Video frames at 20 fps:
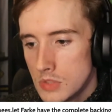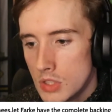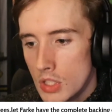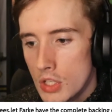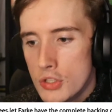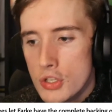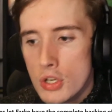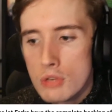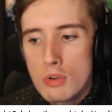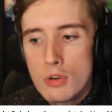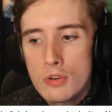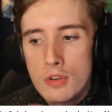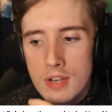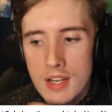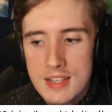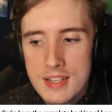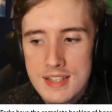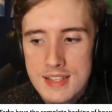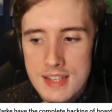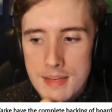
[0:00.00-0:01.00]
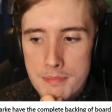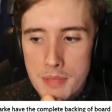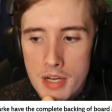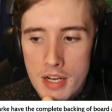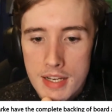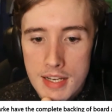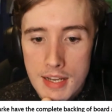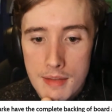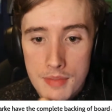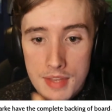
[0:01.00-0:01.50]
Joe Rodon hasn't said bye
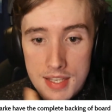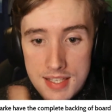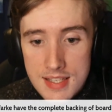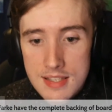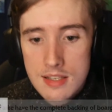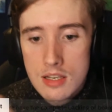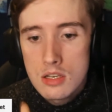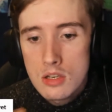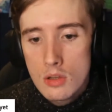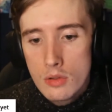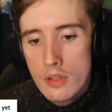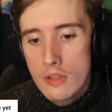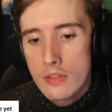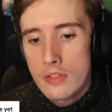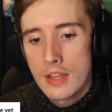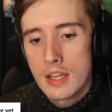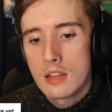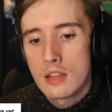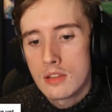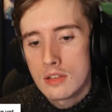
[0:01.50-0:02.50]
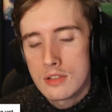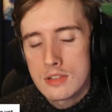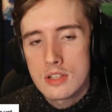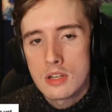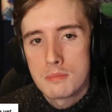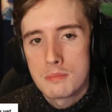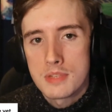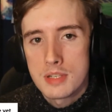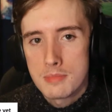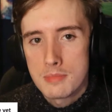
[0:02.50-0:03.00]
yet. This is another thing that's
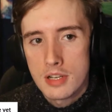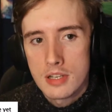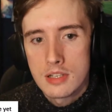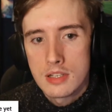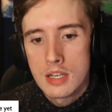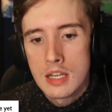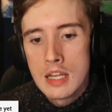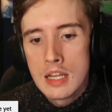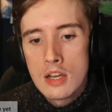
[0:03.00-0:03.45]
come to mind.